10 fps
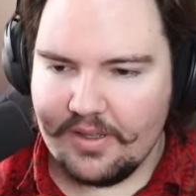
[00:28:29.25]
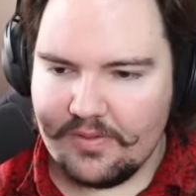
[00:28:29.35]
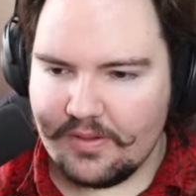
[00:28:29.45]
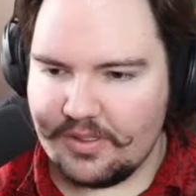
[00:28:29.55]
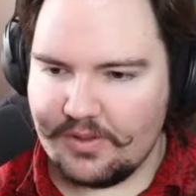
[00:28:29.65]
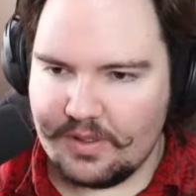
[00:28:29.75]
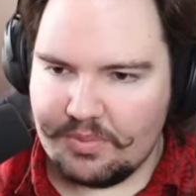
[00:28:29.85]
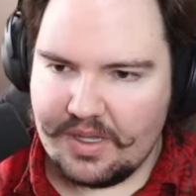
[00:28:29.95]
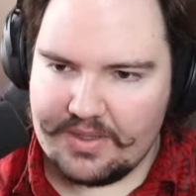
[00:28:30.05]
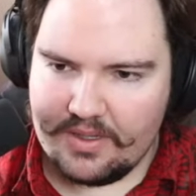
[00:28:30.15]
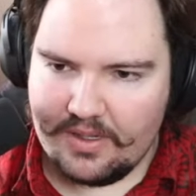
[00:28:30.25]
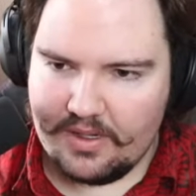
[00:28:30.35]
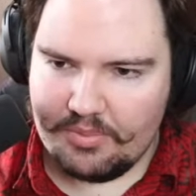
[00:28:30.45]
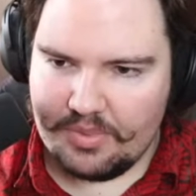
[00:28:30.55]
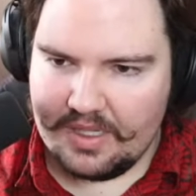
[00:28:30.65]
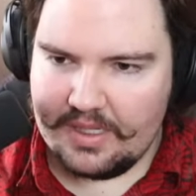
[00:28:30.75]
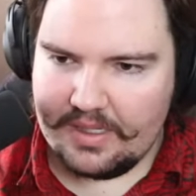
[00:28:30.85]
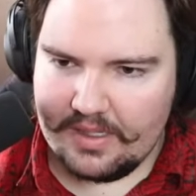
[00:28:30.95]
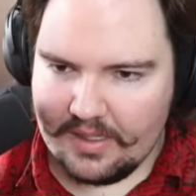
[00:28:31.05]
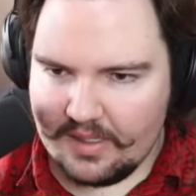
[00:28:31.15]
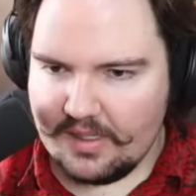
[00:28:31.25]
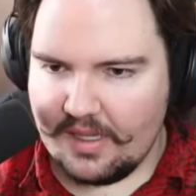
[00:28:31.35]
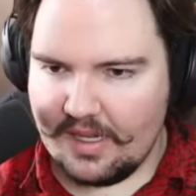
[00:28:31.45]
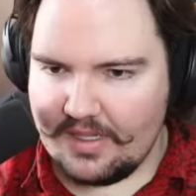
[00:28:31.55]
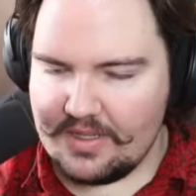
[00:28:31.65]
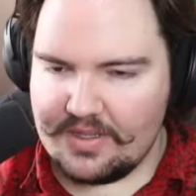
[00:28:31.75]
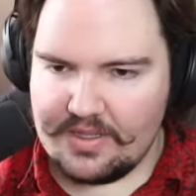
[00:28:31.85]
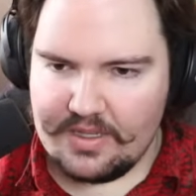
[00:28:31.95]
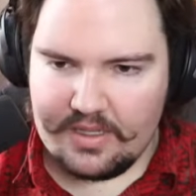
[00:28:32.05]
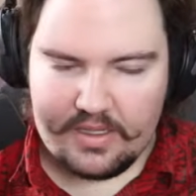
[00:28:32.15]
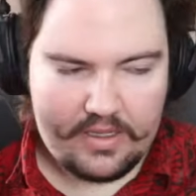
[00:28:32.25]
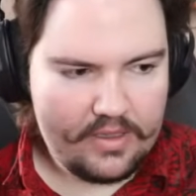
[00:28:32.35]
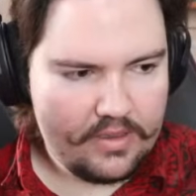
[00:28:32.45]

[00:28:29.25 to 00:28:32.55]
for doing pixel art, but I just, I